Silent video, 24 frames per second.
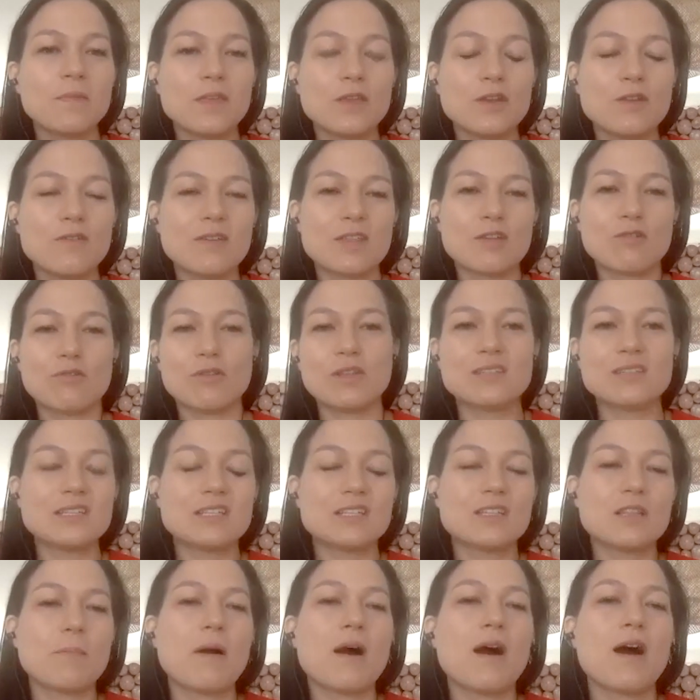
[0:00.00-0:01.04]
you know, that they're listening to
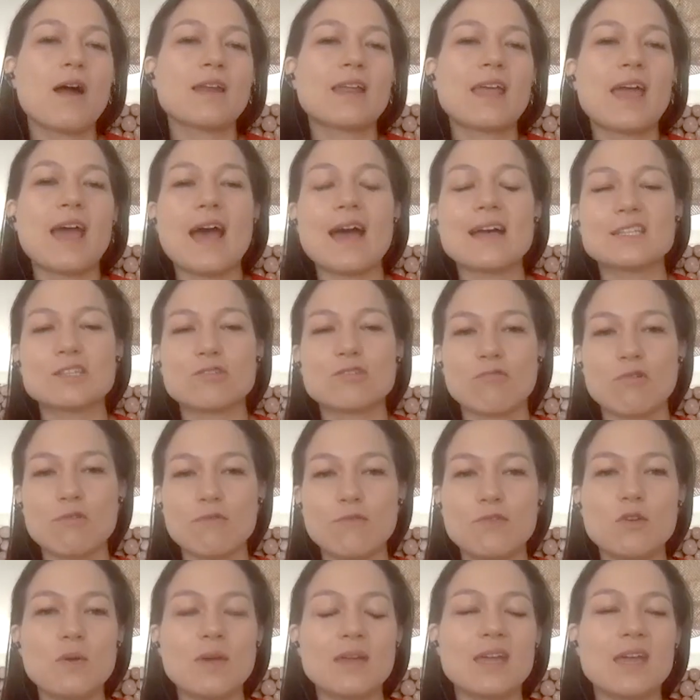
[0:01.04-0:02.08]
the podcast, they're
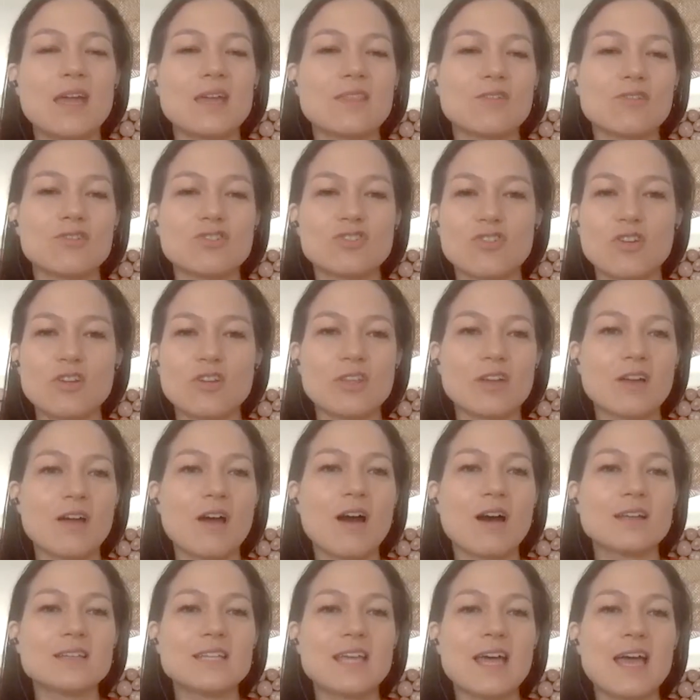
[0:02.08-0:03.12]
reviewing it, they're sharing the
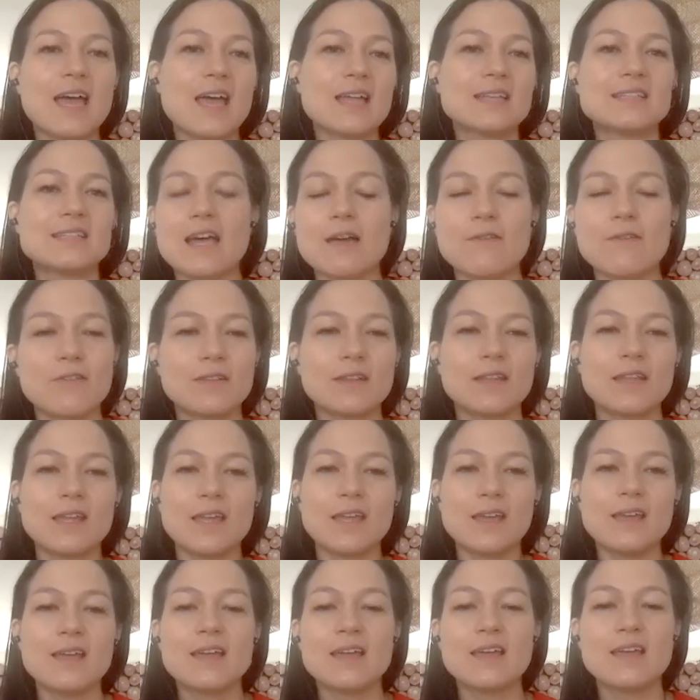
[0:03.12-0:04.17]
content. It
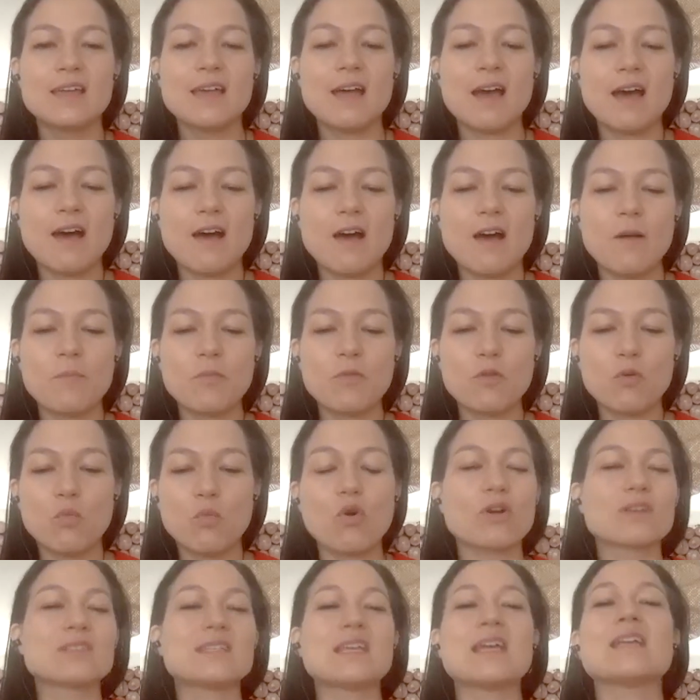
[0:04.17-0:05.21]
definitely um,
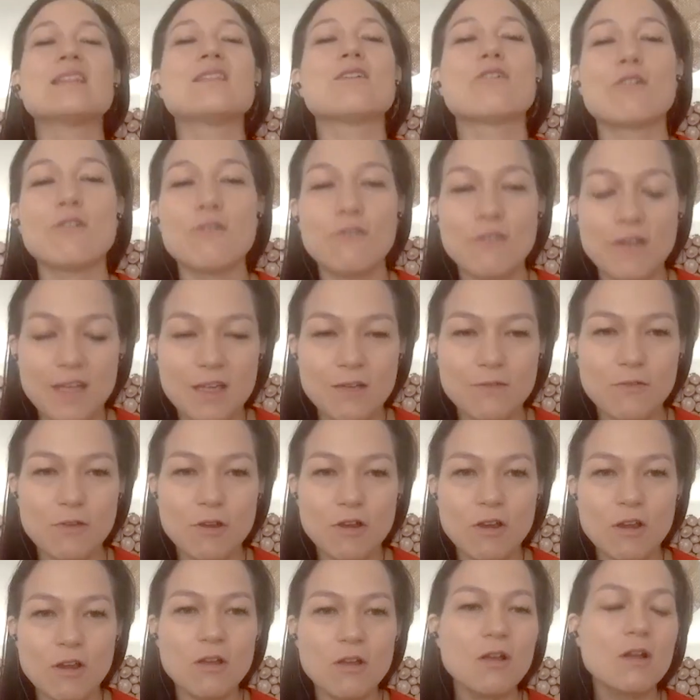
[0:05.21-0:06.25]
works in their
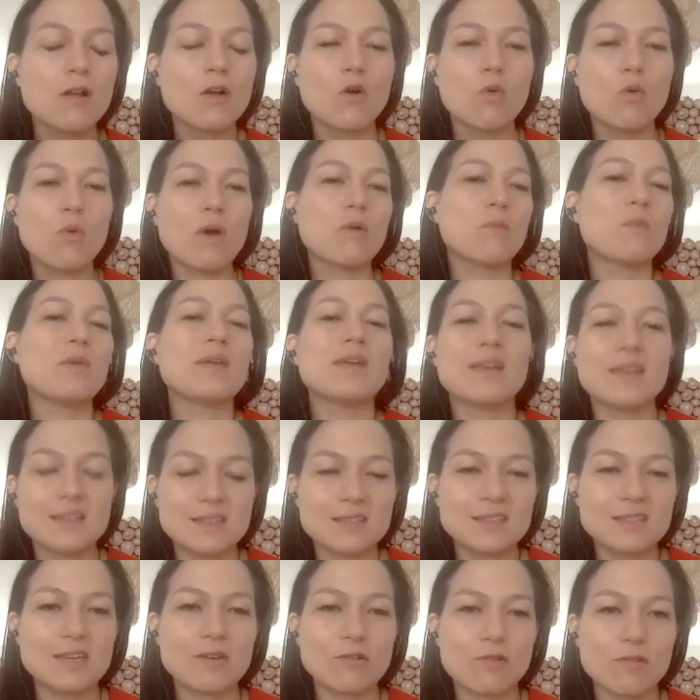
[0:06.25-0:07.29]
favor when we
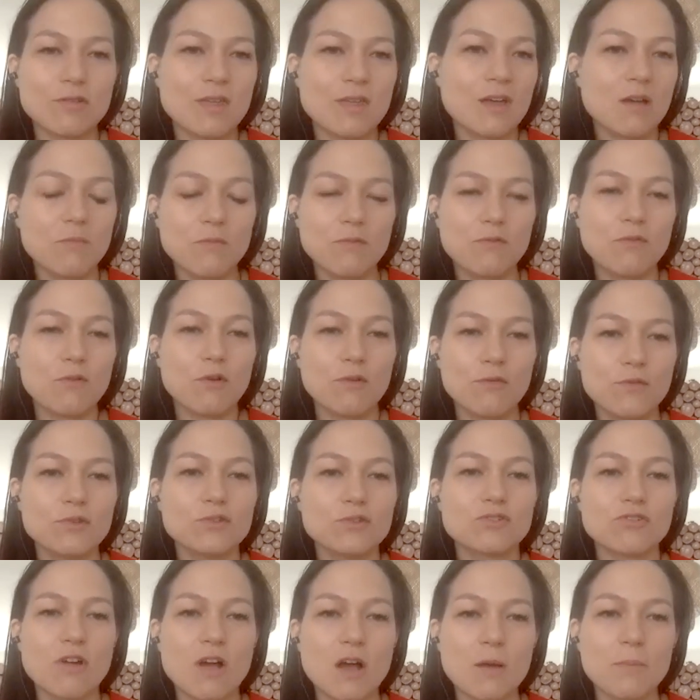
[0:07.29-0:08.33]
consider them for
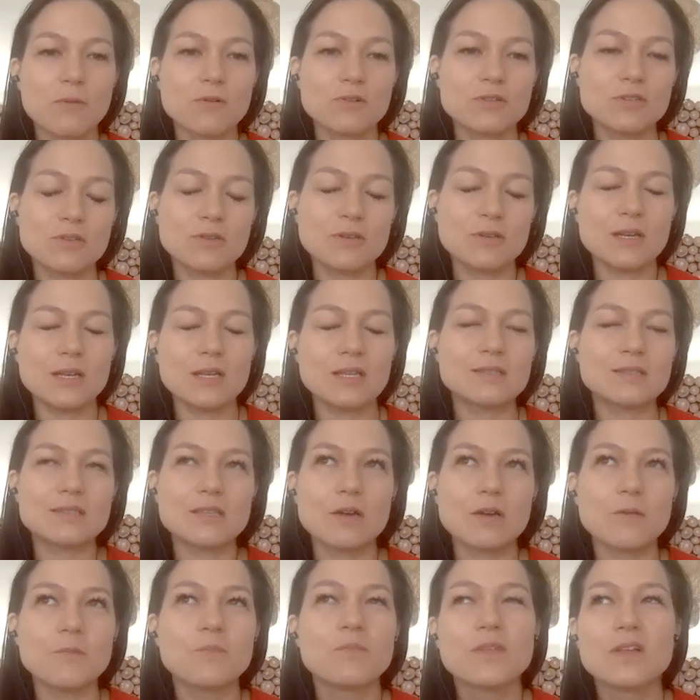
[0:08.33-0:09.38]
future opportunities.
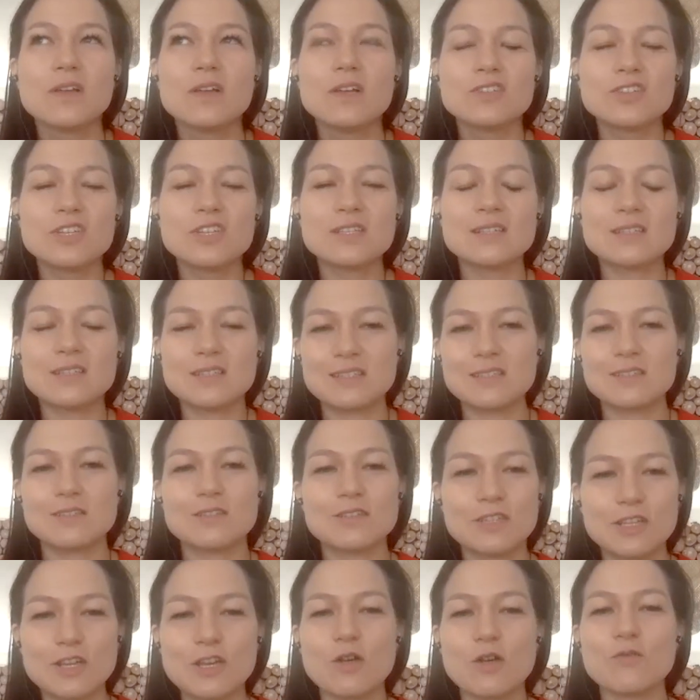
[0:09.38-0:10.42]
So just,
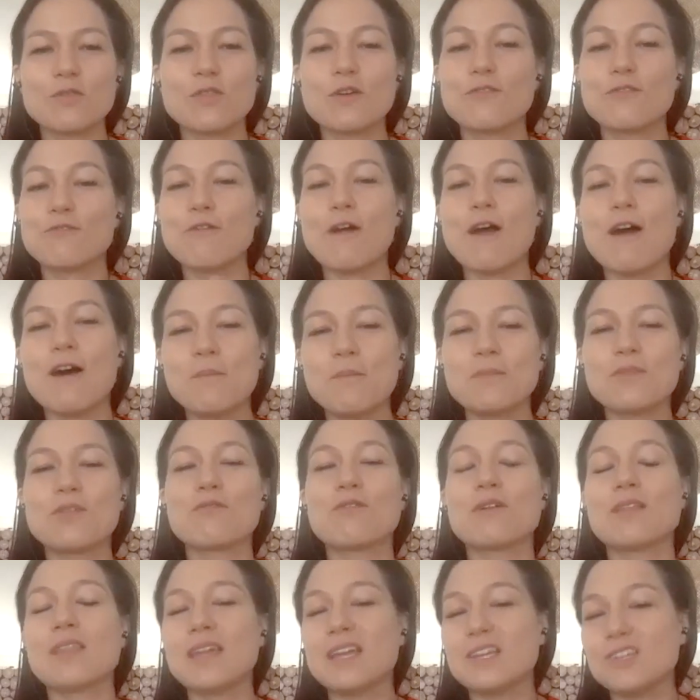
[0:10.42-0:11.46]
you know, the from the
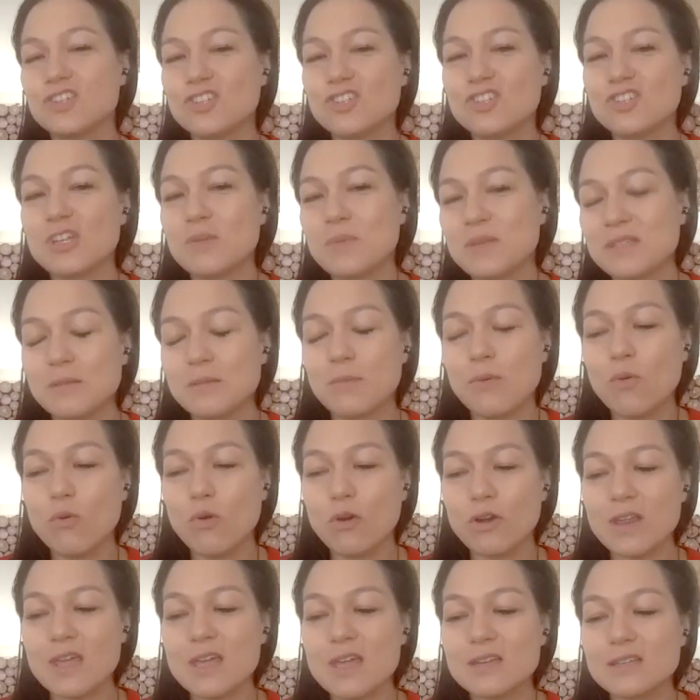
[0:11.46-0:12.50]
relationship is
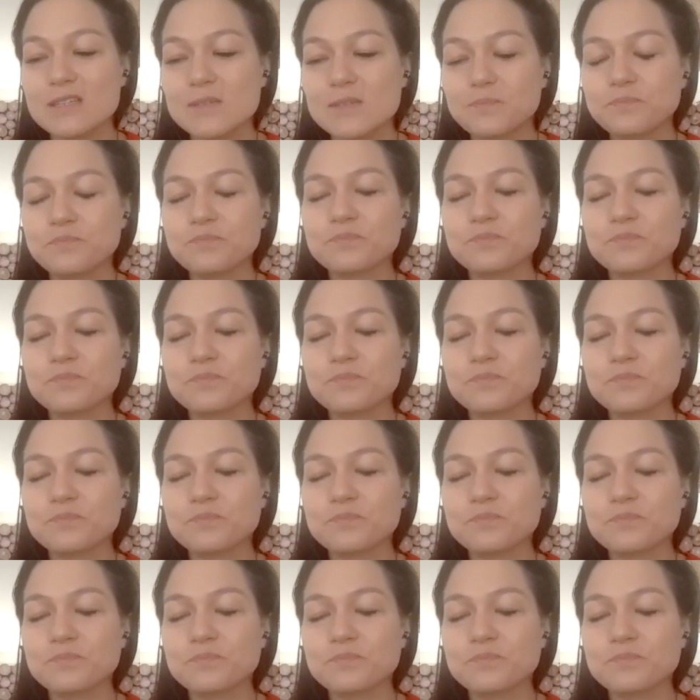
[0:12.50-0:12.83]
important.